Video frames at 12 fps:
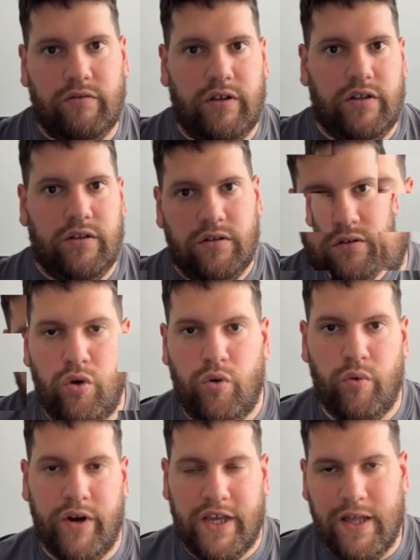When
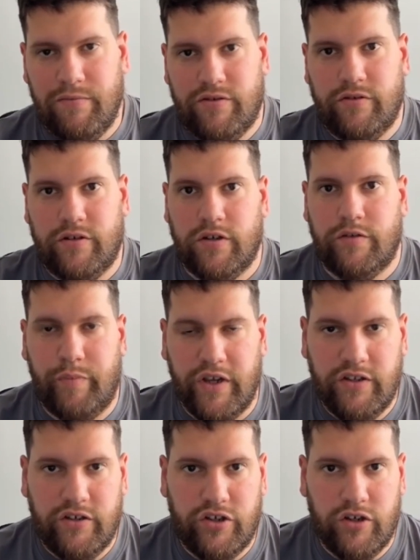it comes to
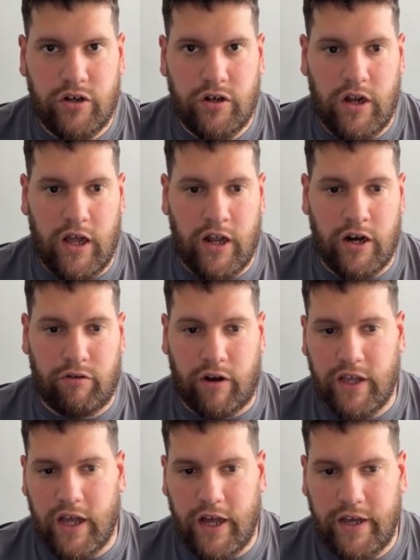suspension and
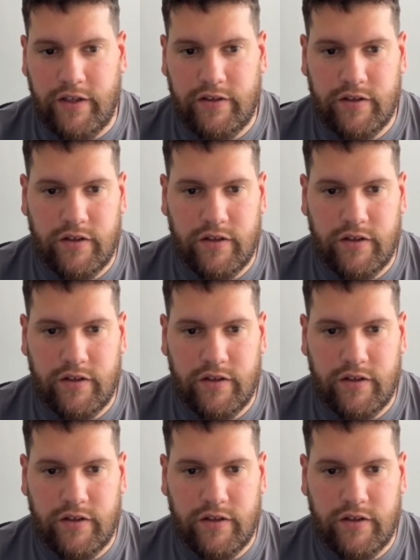ride height,